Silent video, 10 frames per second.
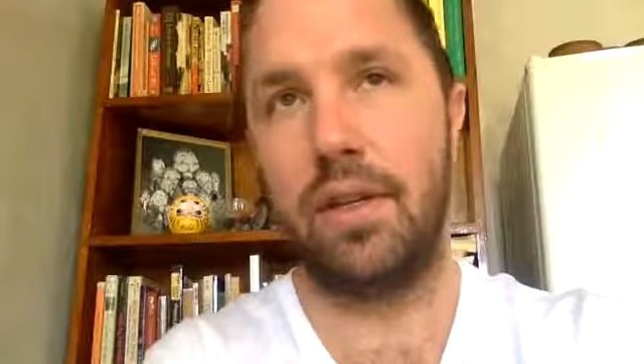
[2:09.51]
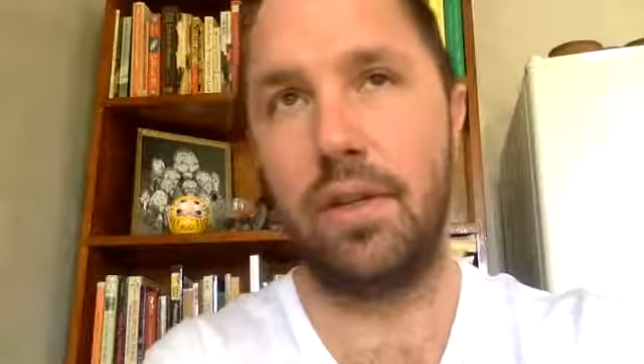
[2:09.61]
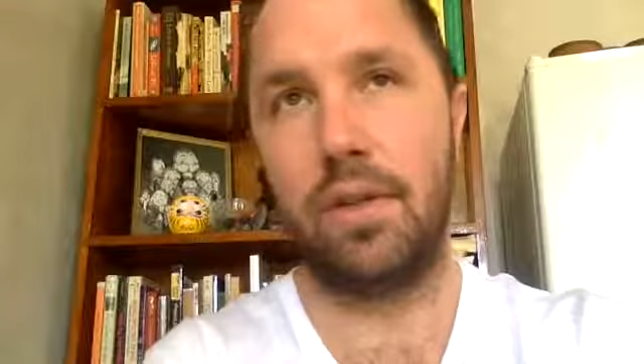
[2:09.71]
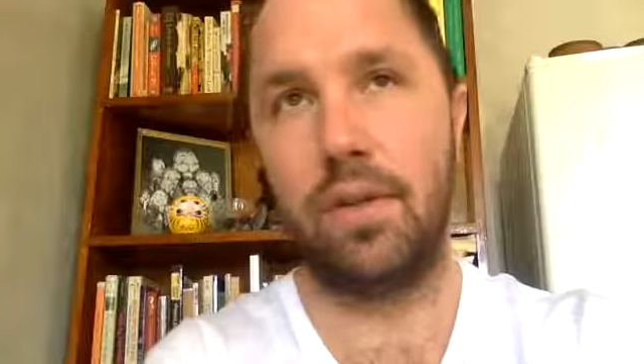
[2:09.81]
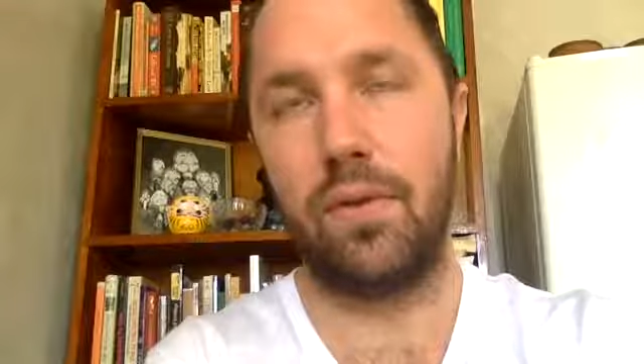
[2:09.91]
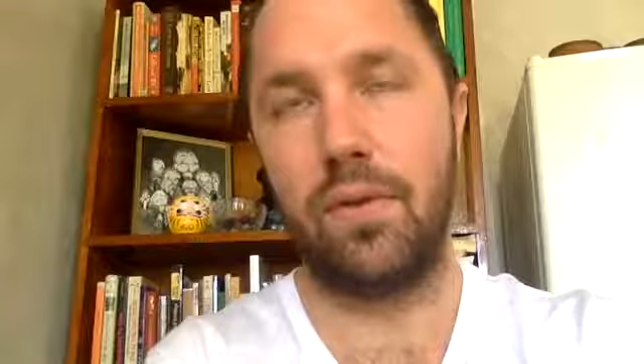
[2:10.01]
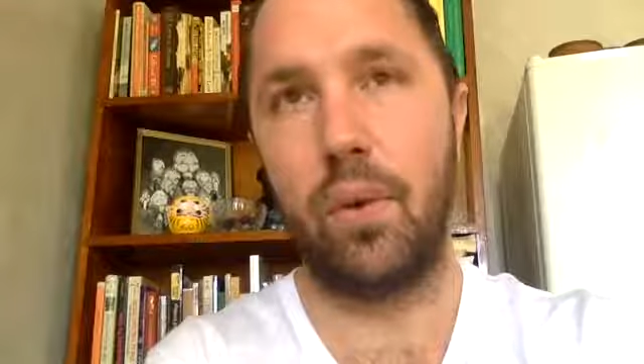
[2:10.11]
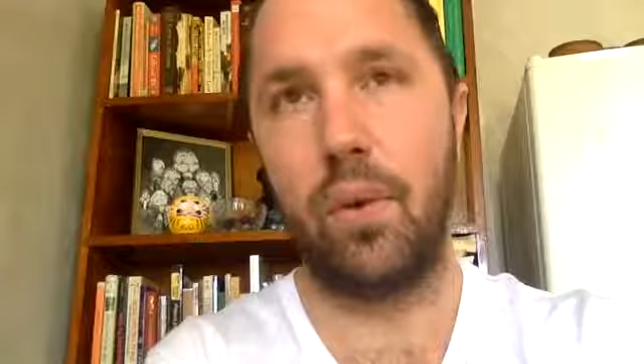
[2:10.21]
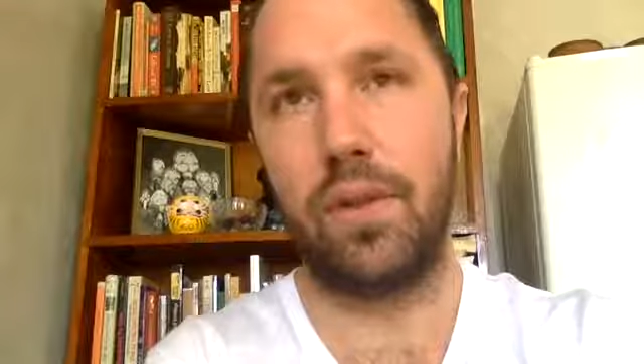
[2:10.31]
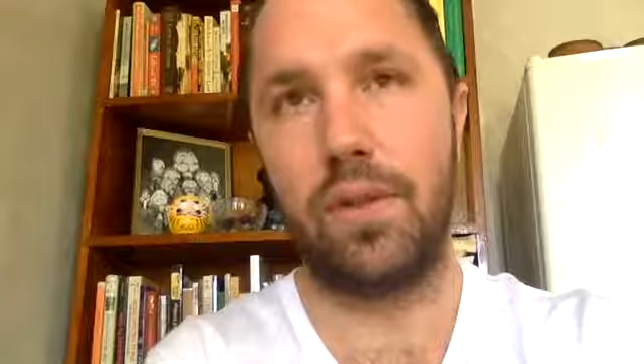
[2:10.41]
So of
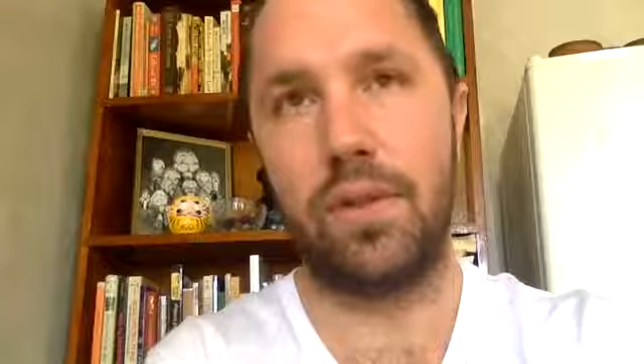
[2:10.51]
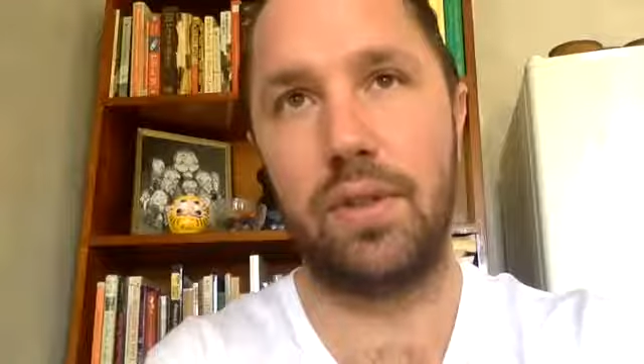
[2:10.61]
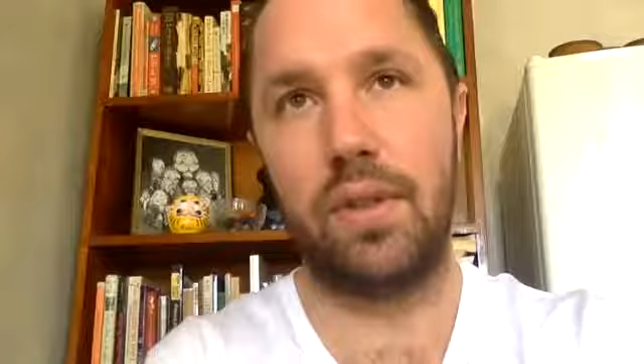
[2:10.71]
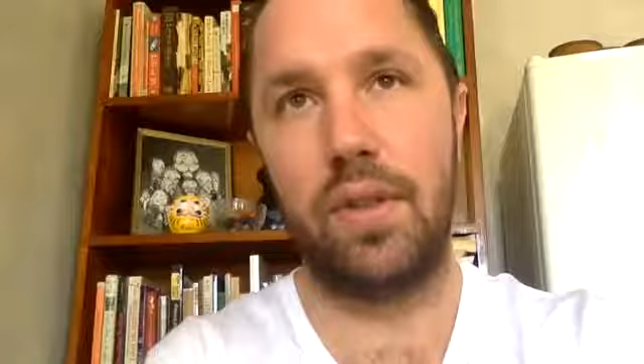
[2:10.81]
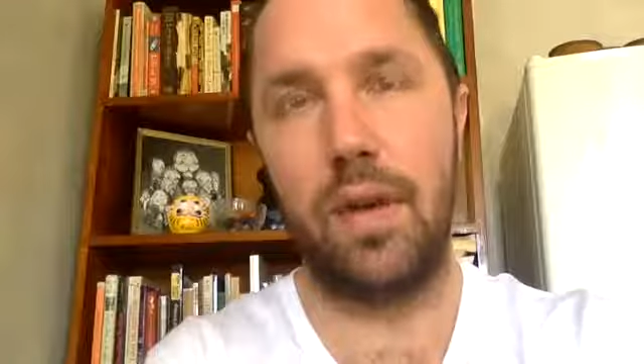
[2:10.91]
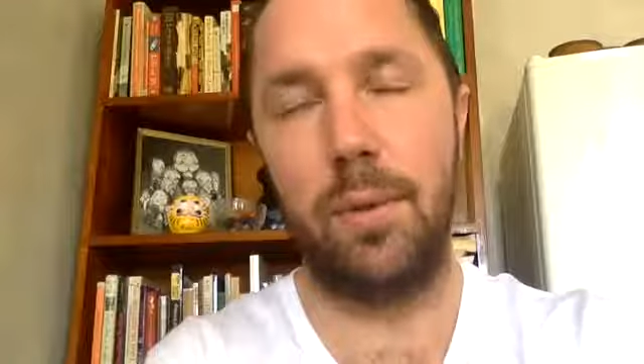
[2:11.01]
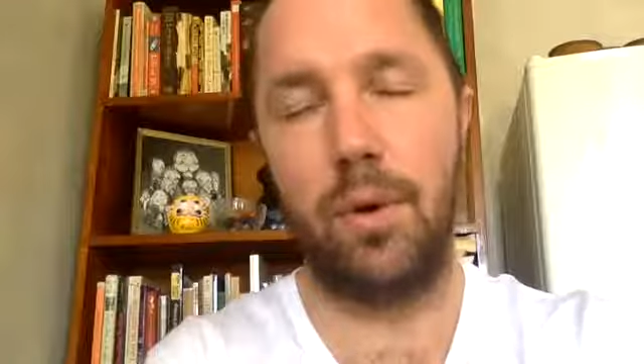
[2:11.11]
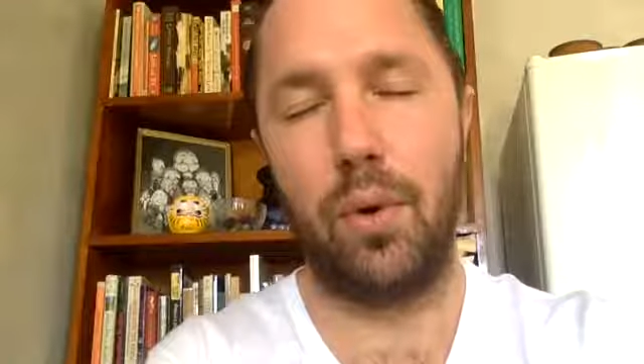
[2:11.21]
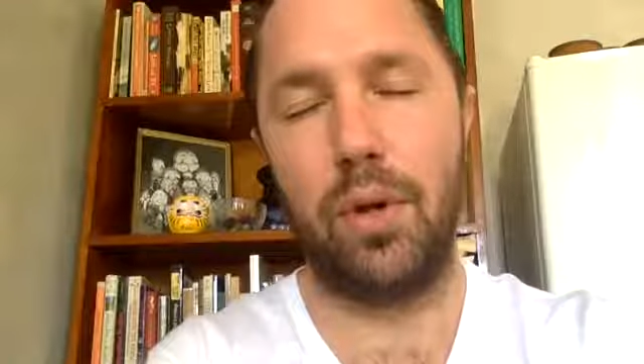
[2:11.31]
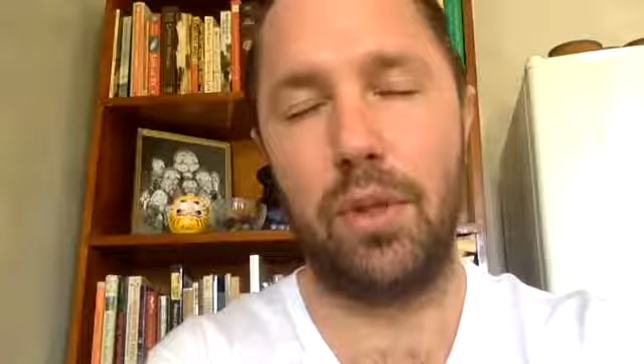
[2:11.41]
course,
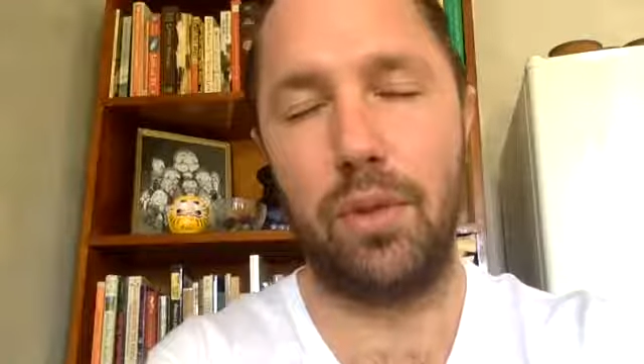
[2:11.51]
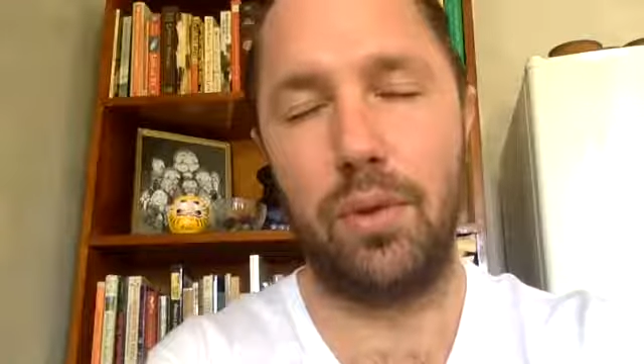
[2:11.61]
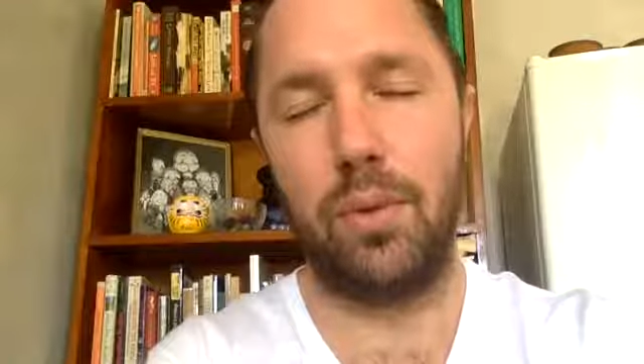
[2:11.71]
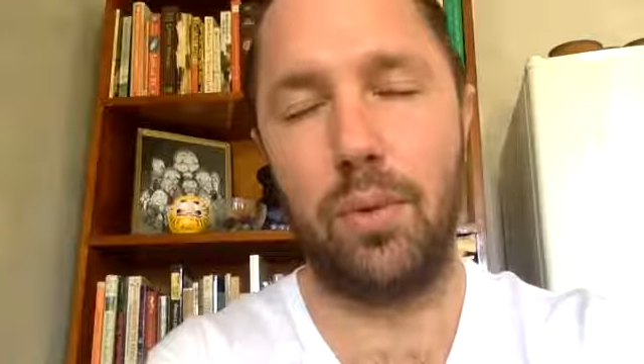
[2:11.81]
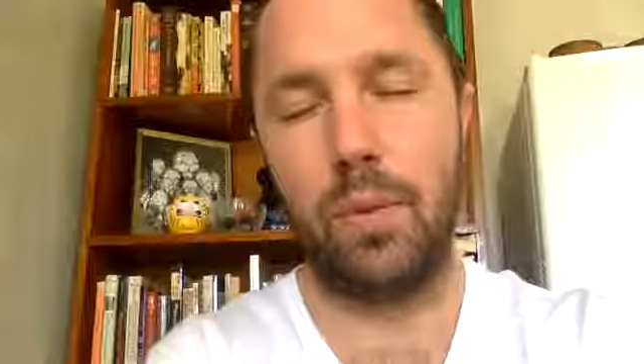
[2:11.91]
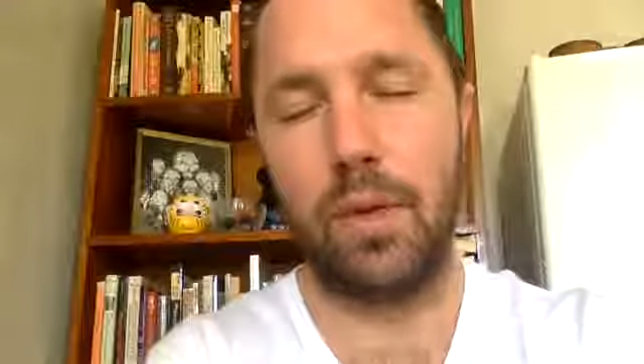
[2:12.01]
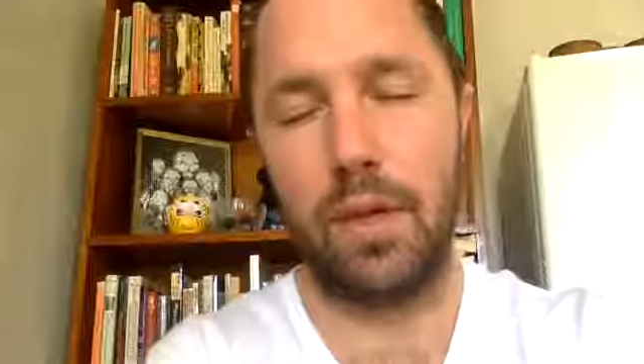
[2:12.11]
in order to